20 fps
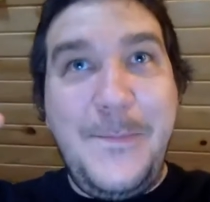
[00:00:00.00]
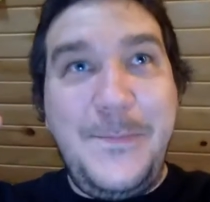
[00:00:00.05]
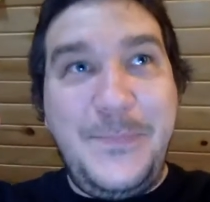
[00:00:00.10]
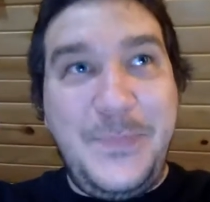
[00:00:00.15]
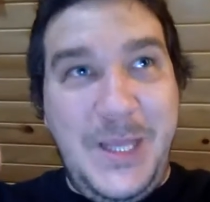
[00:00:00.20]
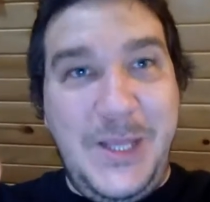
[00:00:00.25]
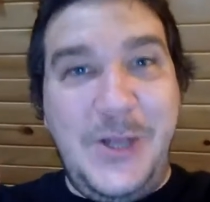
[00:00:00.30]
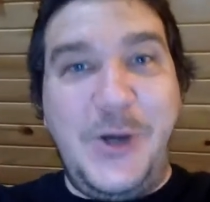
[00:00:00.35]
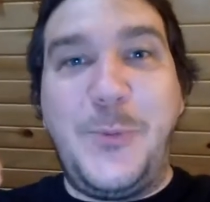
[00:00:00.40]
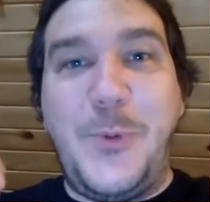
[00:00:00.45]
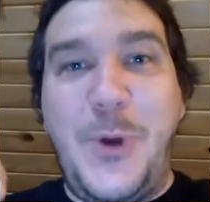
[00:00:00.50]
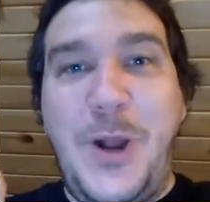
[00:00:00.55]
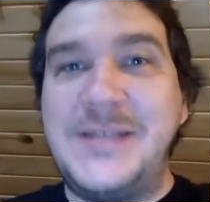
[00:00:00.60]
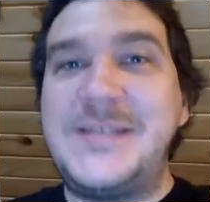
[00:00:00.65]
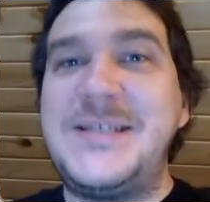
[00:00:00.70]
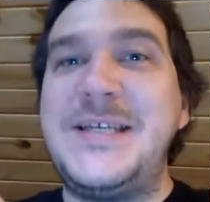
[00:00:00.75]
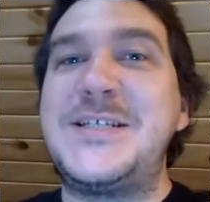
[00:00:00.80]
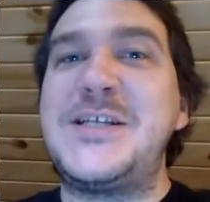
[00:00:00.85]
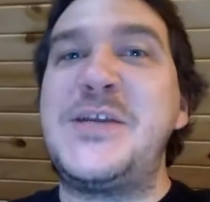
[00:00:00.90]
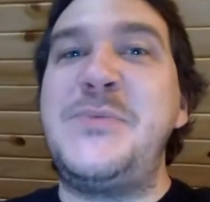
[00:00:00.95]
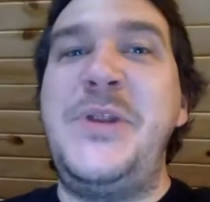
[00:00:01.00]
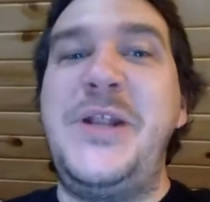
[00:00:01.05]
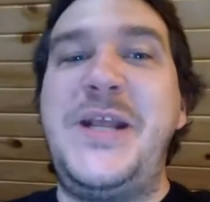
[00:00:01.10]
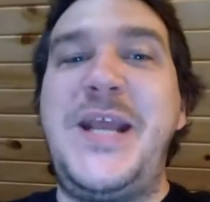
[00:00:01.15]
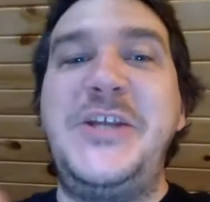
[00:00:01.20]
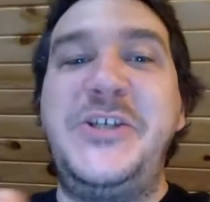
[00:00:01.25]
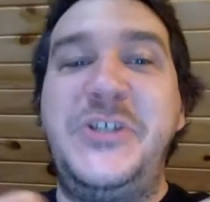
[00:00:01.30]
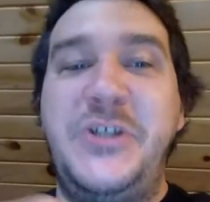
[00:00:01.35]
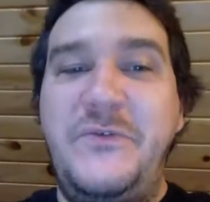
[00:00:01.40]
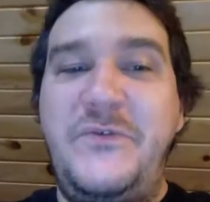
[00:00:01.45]
inter-process
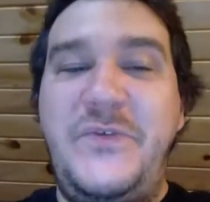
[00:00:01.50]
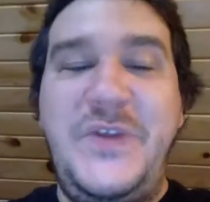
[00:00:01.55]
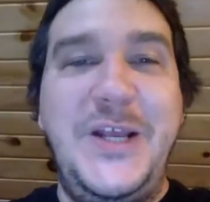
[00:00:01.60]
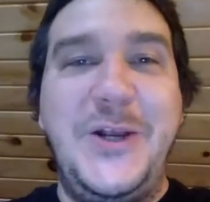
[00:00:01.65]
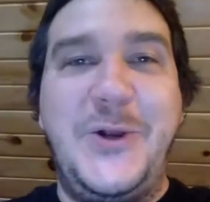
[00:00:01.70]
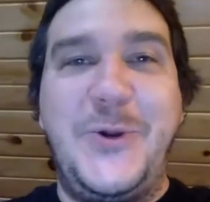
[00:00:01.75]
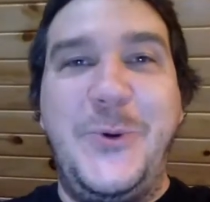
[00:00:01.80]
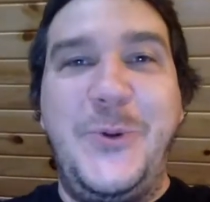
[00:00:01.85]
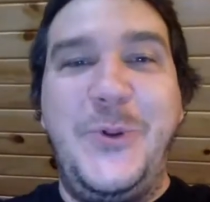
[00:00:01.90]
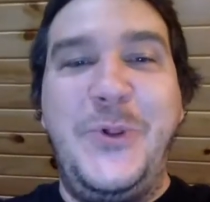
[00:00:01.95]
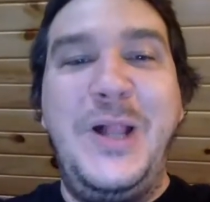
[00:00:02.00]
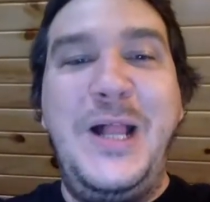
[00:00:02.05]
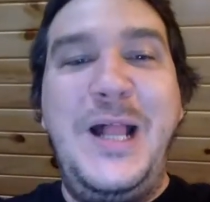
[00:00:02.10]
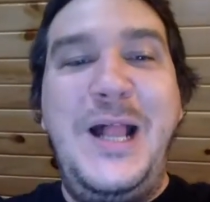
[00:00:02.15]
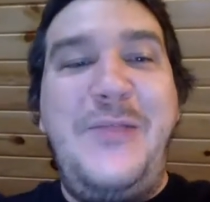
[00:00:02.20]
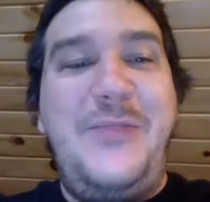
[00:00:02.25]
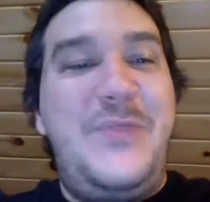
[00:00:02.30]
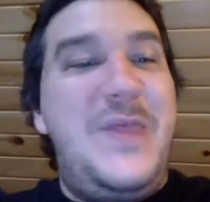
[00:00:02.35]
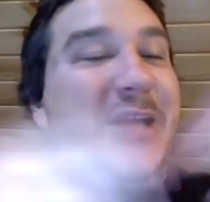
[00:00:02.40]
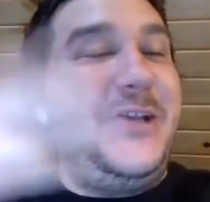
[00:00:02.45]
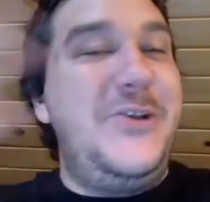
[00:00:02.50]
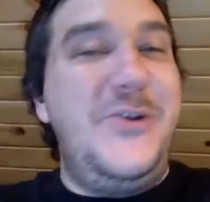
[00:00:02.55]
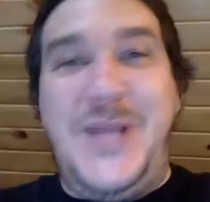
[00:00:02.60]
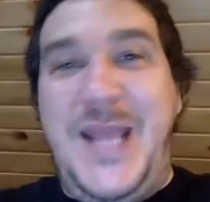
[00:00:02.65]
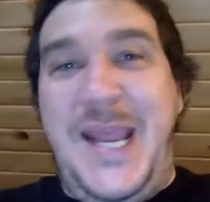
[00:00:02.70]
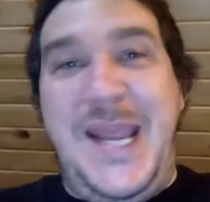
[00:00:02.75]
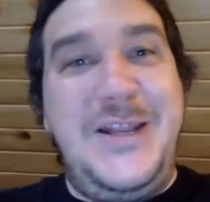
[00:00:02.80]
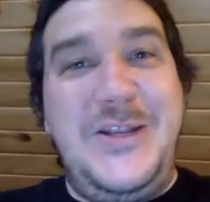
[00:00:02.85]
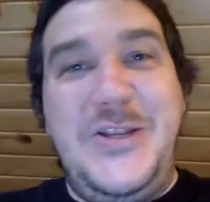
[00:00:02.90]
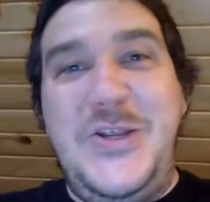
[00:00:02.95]
communication vehicle that you
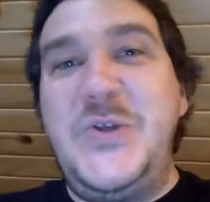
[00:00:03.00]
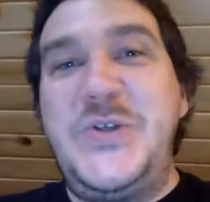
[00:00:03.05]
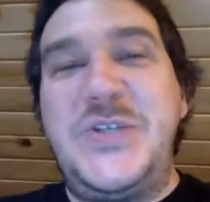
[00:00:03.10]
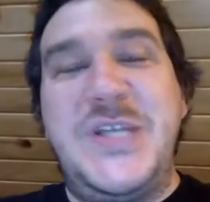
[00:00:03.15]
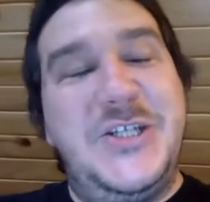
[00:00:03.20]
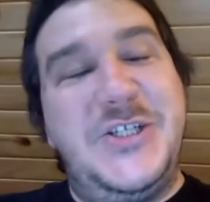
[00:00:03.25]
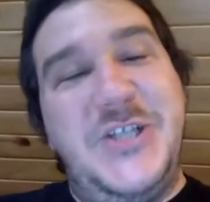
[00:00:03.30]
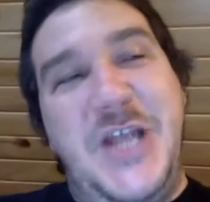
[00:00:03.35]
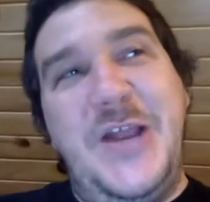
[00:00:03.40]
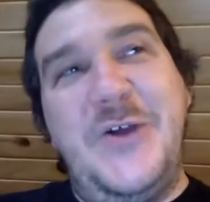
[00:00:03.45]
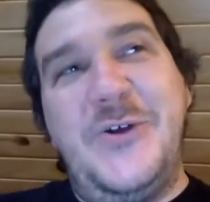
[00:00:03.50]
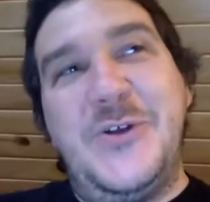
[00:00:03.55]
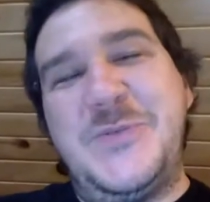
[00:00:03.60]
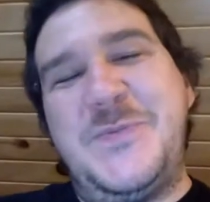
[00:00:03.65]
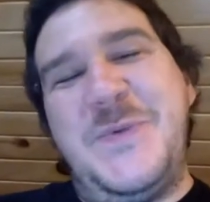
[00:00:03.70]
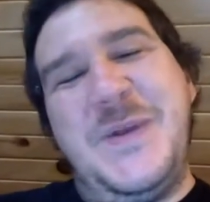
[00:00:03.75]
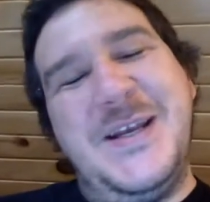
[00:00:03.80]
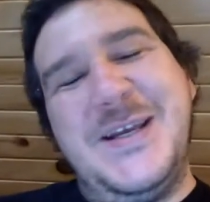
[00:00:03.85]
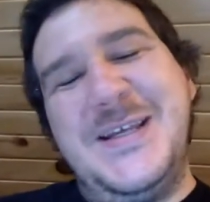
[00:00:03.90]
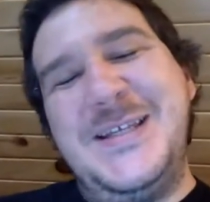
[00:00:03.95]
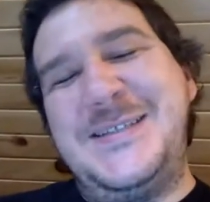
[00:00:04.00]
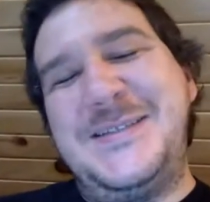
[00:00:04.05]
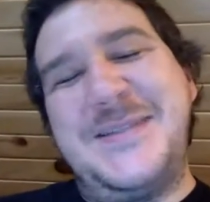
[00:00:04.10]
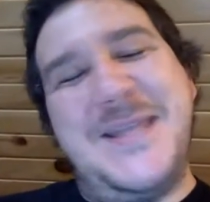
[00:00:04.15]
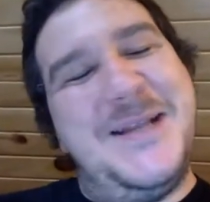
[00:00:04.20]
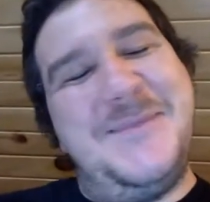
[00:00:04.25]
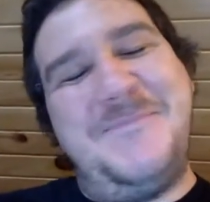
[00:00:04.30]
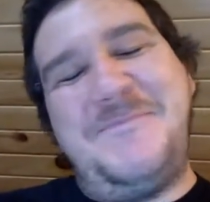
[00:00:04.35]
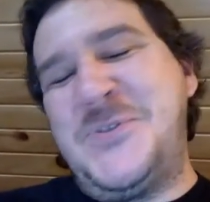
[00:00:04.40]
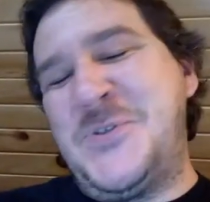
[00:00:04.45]
can't use in jails because
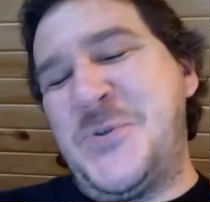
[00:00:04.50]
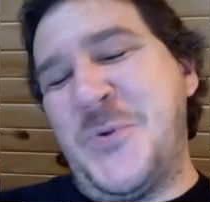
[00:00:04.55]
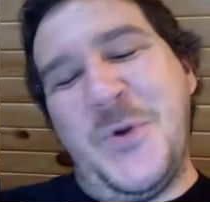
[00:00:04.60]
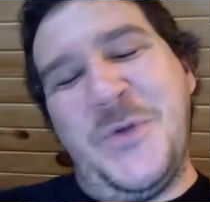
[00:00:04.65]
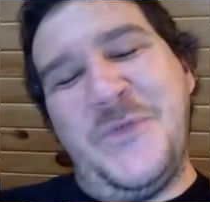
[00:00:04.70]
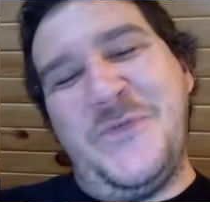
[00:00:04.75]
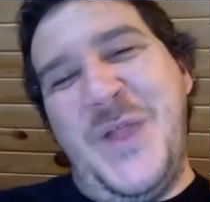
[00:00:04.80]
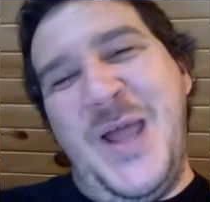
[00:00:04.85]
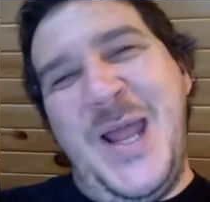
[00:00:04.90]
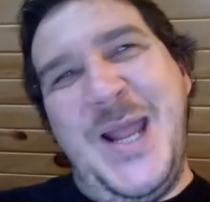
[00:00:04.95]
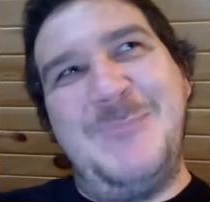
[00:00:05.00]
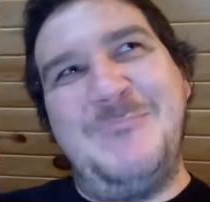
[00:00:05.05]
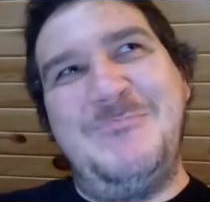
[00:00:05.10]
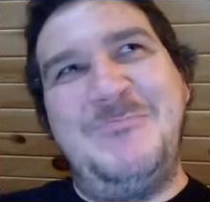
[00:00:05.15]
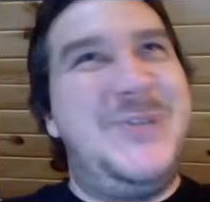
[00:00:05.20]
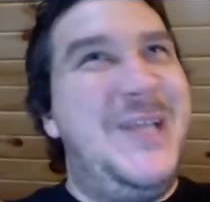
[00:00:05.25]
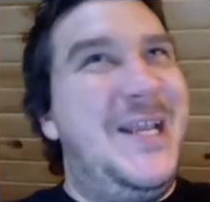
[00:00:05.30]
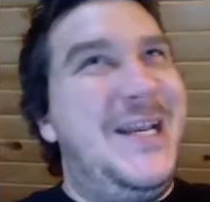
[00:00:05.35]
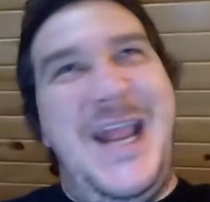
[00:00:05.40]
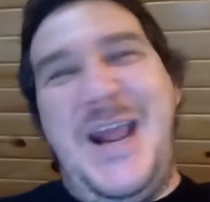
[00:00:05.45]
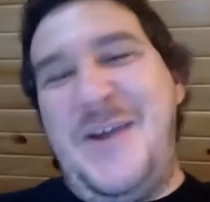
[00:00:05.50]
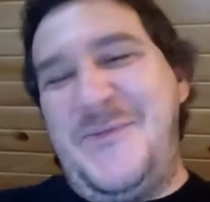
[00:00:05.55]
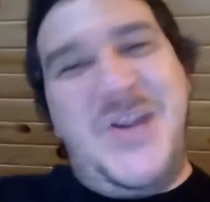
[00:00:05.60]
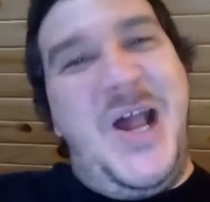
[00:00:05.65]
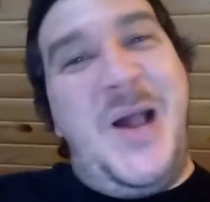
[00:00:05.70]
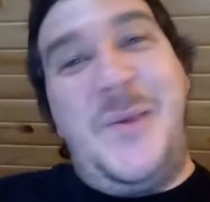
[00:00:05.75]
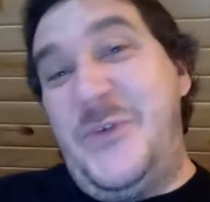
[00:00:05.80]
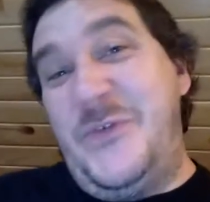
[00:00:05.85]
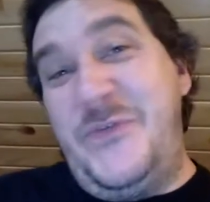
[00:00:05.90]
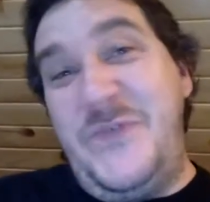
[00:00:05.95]
they sort of like didn't have
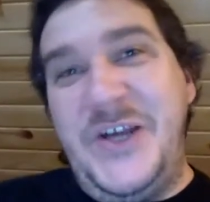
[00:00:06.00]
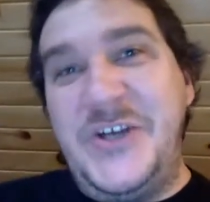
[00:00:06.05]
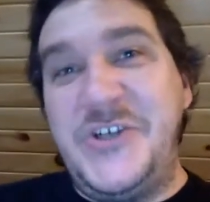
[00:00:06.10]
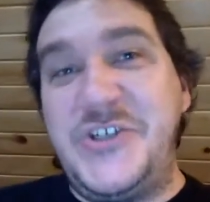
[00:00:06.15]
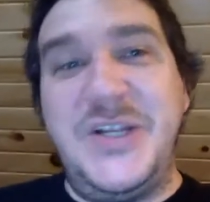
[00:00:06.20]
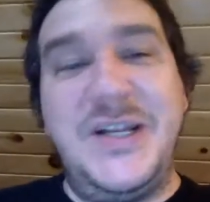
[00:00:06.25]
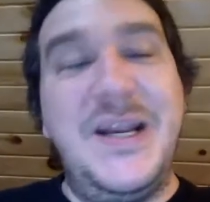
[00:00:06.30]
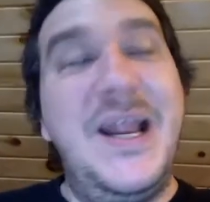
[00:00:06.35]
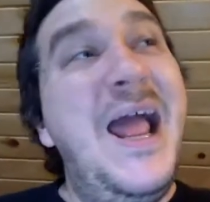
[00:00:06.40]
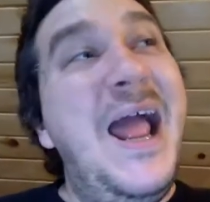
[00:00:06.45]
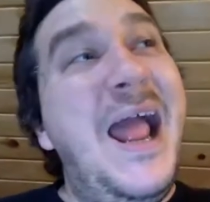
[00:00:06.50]
time to finish it.